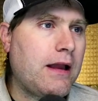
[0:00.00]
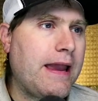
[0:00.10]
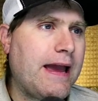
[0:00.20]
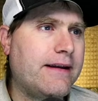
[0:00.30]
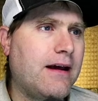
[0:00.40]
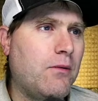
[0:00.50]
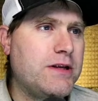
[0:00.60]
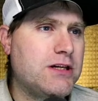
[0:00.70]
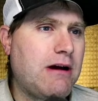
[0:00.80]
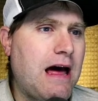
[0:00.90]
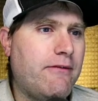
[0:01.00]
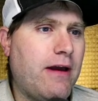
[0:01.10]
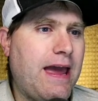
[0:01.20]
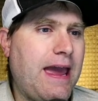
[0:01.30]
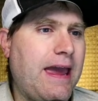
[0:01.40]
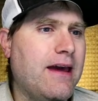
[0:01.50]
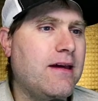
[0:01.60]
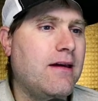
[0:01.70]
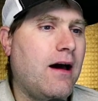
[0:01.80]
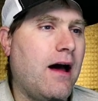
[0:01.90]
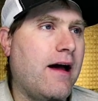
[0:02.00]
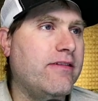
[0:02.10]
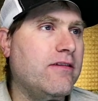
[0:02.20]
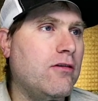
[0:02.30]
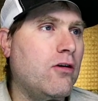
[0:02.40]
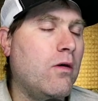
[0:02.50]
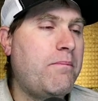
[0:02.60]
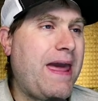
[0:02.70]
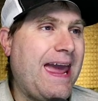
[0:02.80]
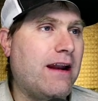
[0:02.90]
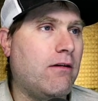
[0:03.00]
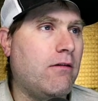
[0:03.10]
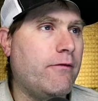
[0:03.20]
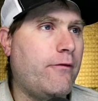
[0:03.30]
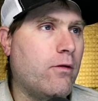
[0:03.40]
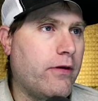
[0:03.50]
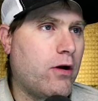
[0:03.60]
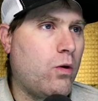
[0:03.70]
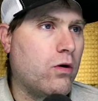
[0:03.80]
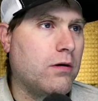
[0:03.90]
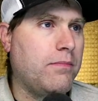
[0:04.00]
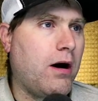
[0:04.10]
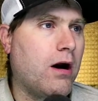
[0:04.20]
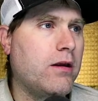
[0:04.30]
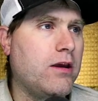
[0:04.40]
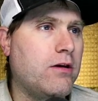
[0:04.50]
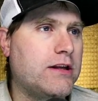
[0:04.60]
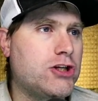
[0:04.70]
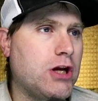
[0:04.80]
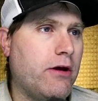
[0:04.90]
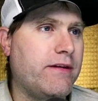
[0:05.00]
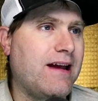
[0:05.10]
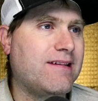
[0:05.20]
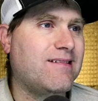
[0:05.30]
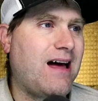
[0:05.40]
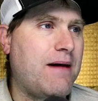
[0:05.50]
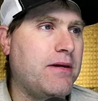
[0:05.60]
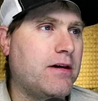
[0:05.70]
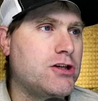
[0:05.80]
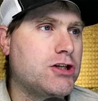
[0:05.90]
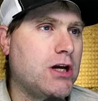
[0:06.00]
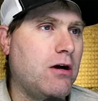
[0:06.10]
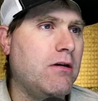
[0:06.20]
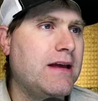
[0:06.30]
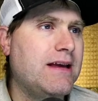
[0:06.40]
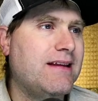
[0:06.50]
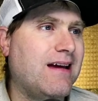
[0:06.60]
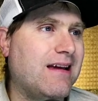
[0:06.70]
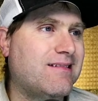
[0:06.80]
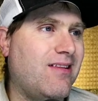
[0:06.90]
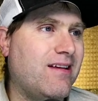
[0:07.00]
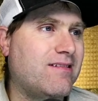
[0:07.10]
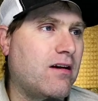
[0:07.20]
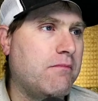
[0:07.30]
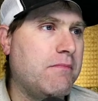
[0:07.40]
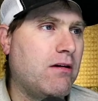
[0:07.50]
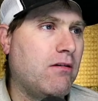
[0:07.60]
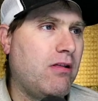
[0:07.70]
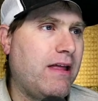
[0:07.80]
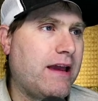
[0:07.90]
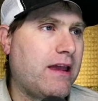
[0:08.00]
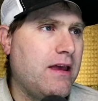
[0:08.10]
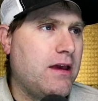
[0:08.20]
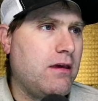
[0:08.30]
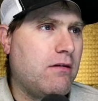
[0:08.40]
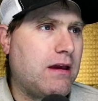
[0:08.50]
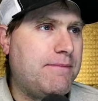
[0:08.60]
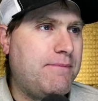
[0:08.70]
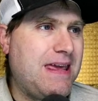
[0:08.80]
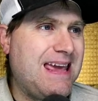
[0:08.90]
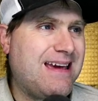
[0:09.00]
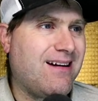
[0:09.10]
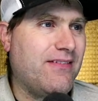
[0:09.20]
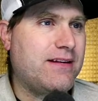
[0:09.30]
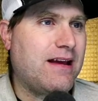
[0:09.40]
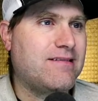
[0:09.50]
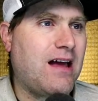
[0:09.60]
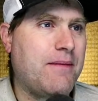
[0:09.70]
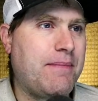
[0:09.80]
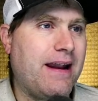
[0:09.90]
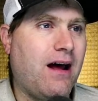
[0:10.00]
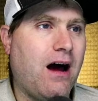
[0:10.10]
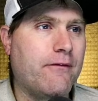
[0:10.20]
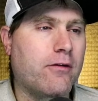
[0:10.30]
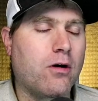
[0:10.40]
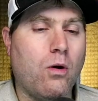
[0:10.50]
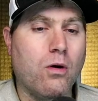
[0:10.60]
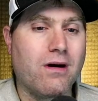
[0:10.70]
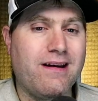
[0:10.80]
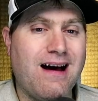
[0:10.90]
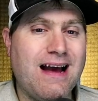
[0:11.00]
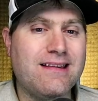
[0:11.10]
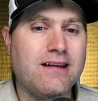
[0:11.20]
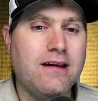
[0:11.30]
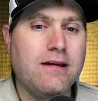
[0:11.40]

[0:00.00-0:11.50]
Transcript: And uh, we do have a uh, new panel for the corner bar. You can show the desktop. You can show desklets on a middle click. You can peek on the desktop at hover or not.